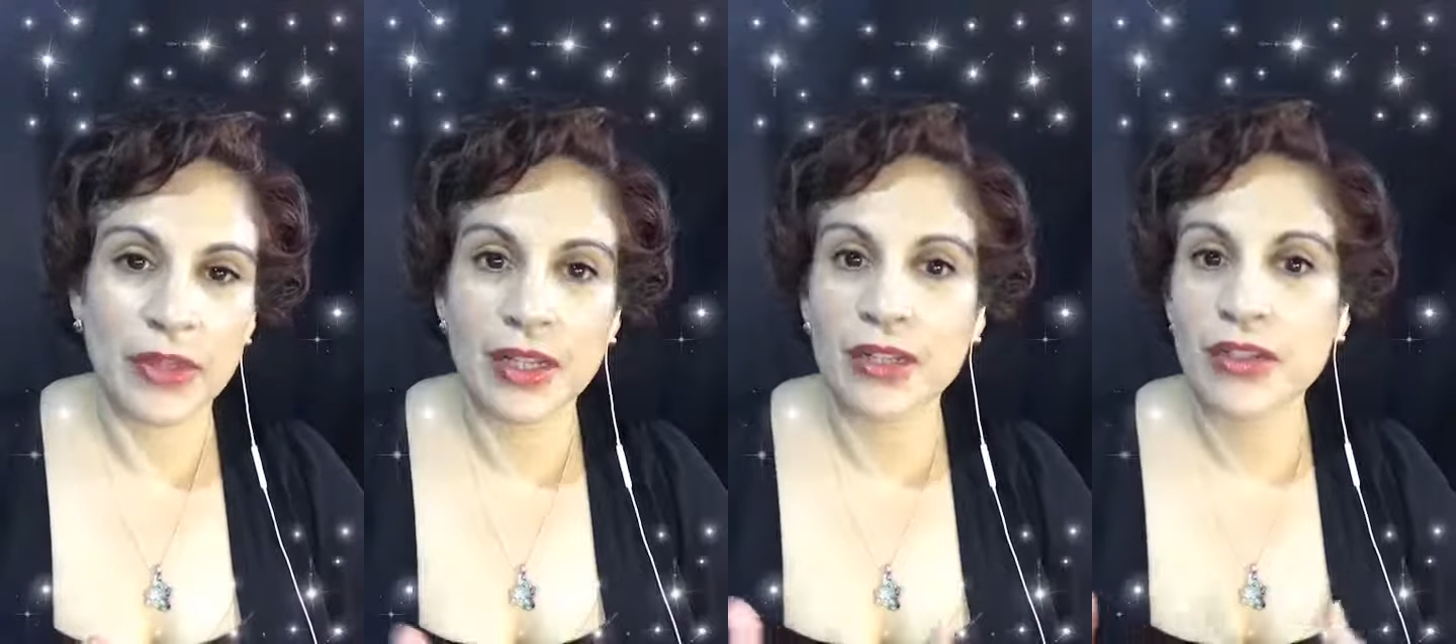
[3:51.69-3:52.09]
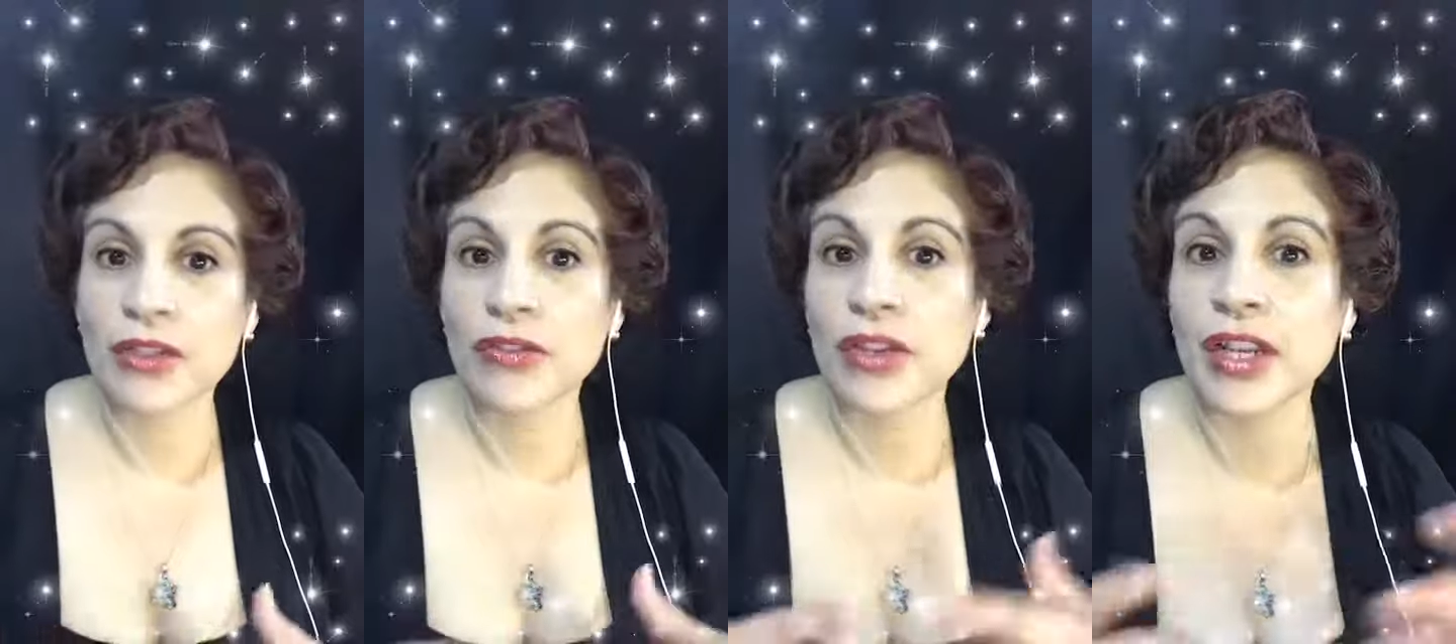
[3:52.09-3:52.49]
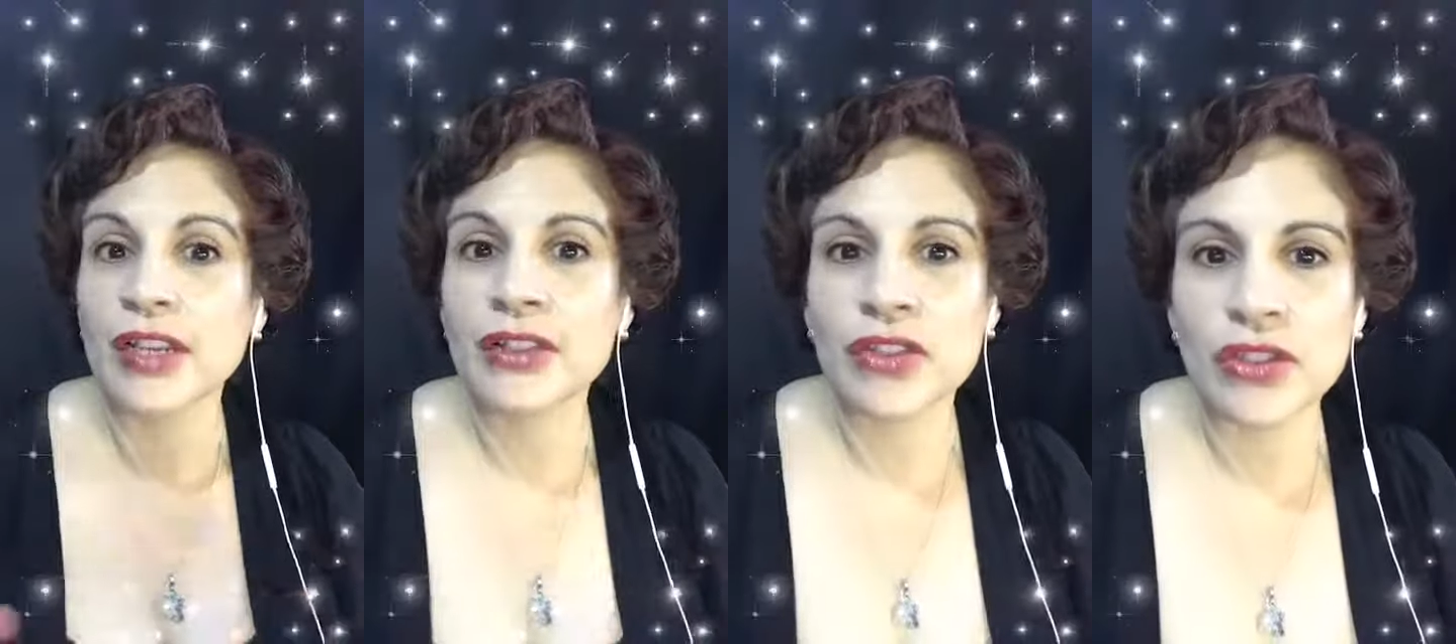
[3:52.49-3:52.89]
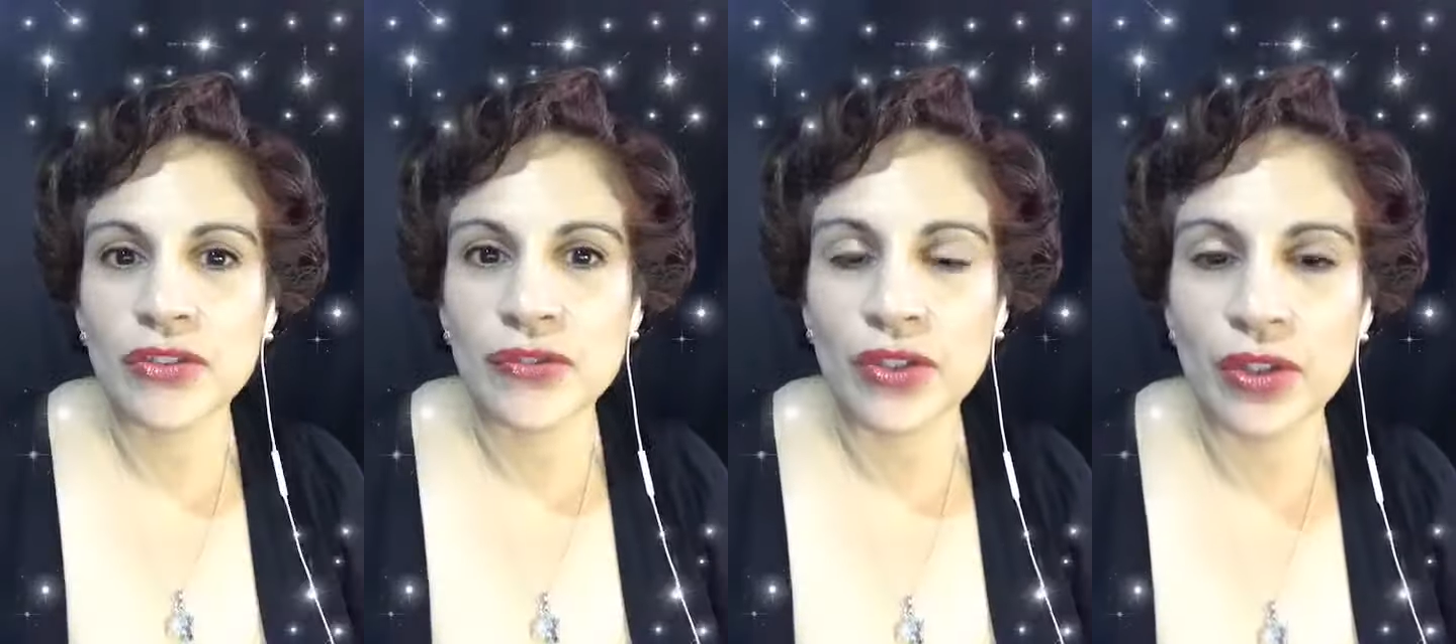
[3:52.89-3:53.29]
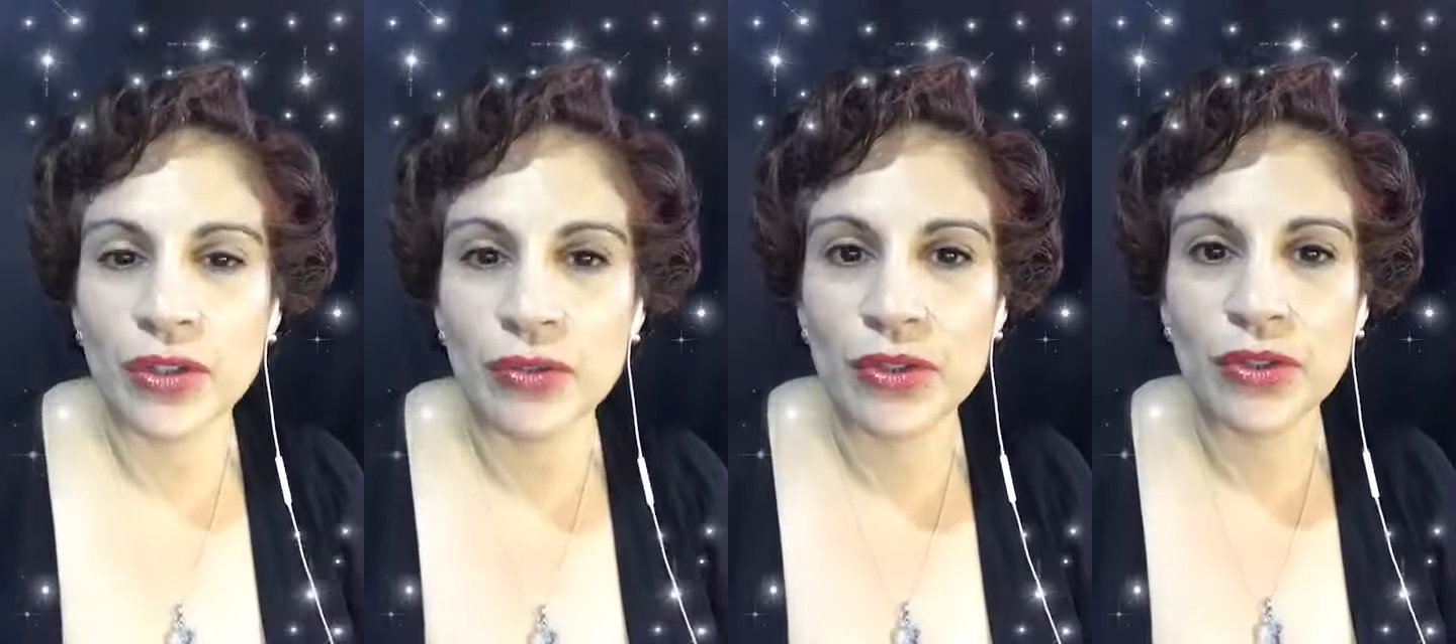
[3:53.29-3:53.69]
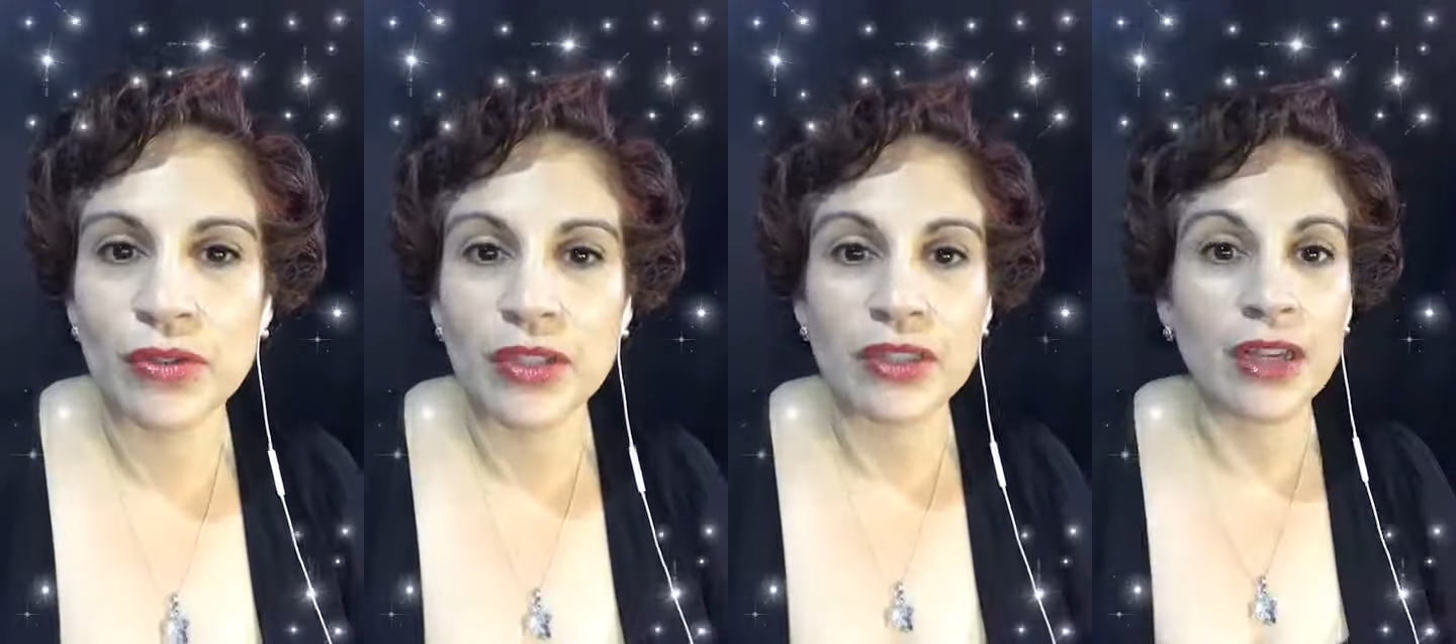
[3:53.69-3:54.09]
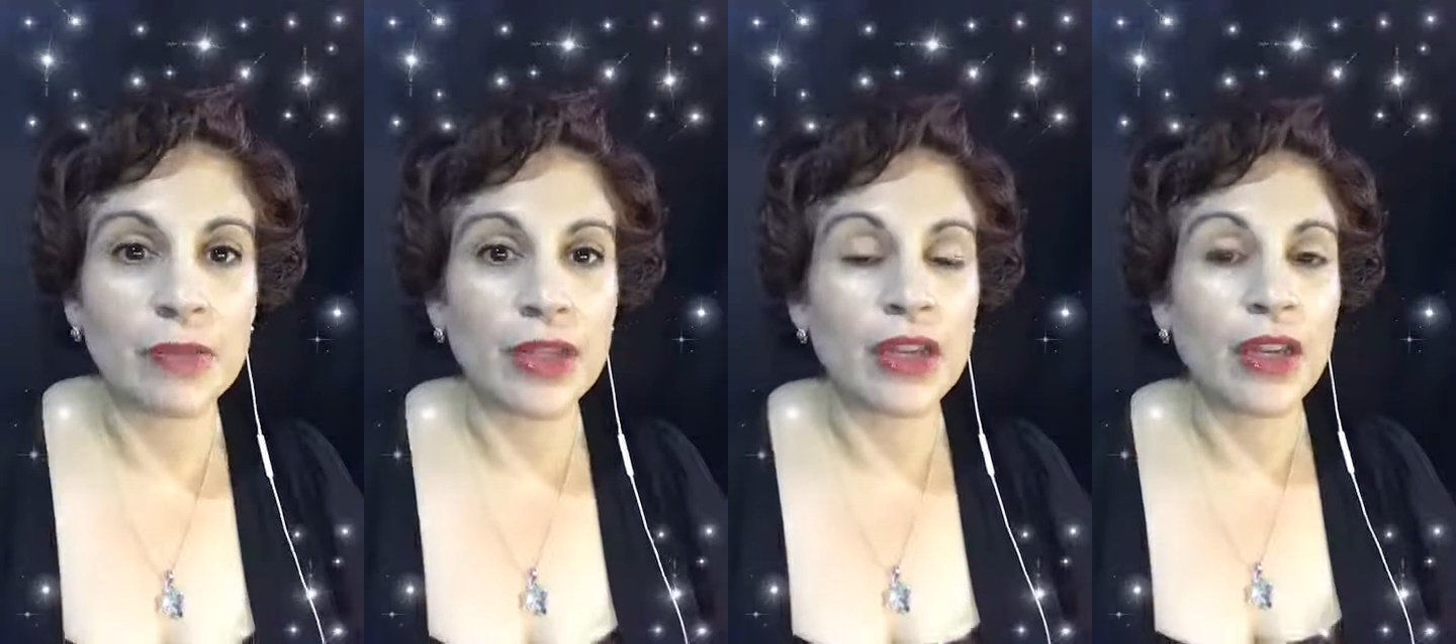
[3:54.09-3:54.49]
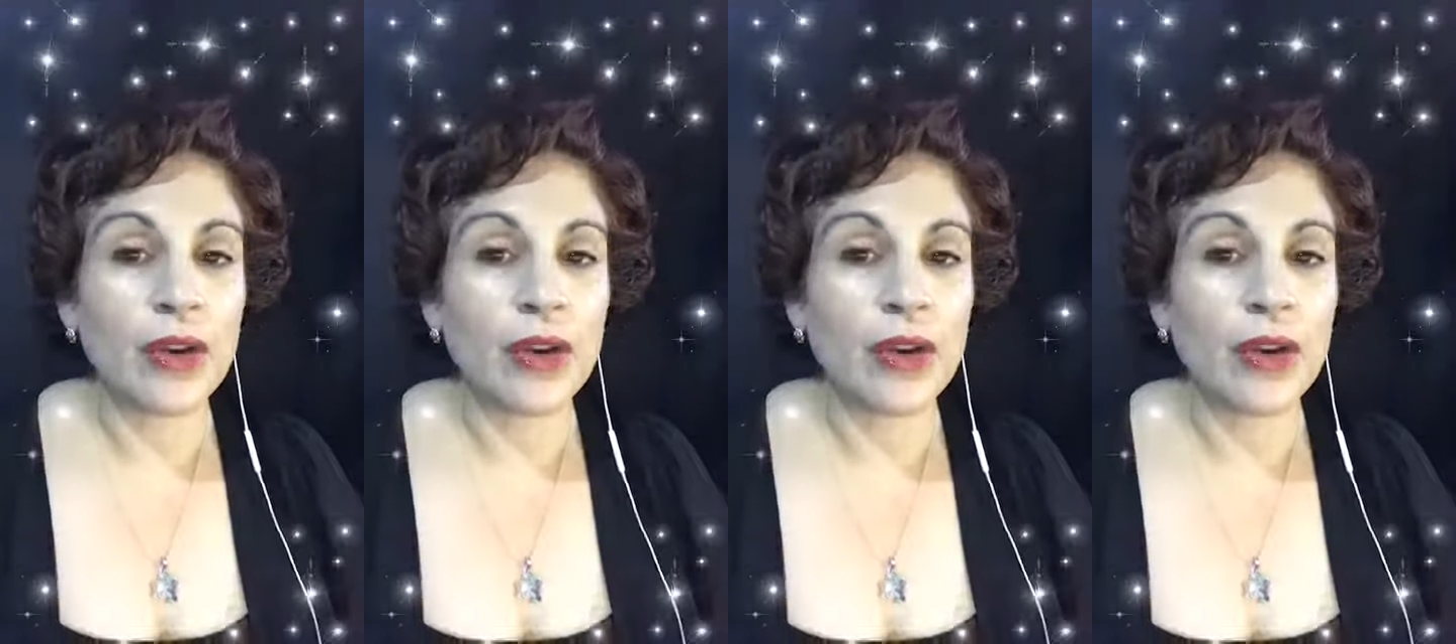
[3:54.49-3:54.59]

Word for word: that is created just for you. So you can tell me